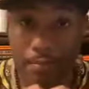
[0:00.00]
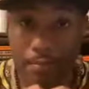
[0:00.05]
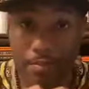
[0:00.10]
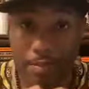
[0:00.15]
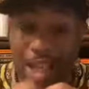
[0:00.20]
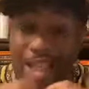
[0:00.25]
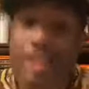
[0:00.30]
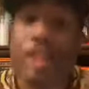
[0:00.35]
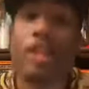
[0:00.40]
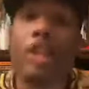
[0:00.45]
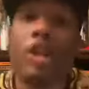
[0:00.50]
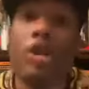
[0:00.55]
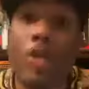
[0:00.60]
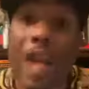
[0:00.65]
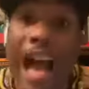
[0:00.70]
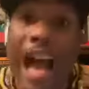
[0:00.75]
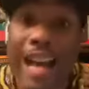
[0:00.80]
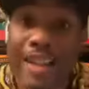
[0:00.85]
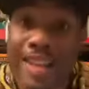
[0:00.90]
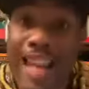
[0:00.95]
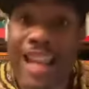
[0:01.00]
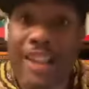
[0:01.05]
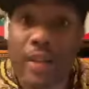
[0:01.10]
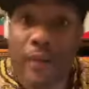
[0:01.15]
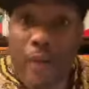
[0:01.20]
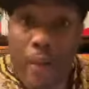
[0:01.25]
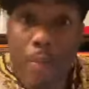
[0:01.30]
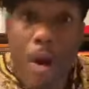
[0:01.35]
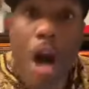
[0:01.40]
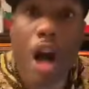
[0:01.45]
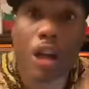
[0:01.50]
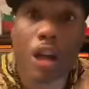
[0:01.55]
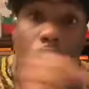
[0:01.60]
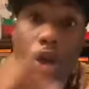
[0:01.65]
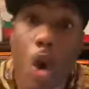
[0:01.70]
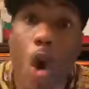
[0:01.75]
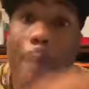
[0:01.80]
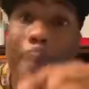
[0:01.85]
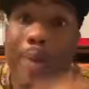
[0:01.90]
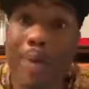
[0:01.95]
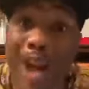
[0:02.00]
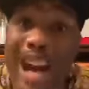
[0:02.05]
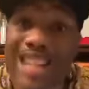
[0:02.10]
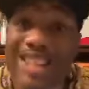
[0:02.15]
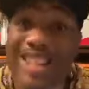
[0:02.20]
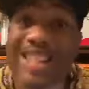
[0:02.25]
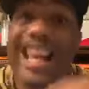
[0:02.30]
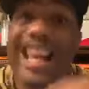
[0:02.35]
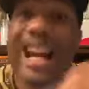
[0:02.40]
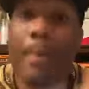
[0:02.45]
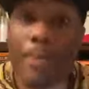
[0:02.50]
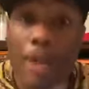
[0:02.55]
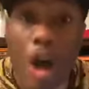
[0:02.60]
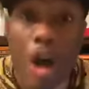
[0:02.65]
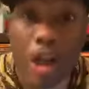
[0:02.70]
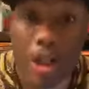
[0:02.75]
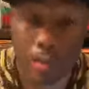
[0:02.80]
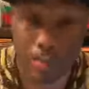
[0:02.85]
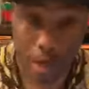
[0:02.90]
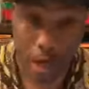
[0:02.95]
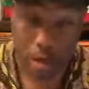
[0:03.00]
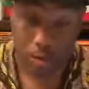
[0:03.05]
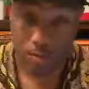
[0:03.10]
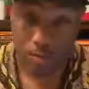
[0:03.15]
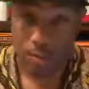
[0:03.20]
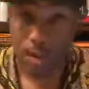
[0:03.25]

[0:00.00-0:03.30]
This is a United States of America corporation that I'm talking about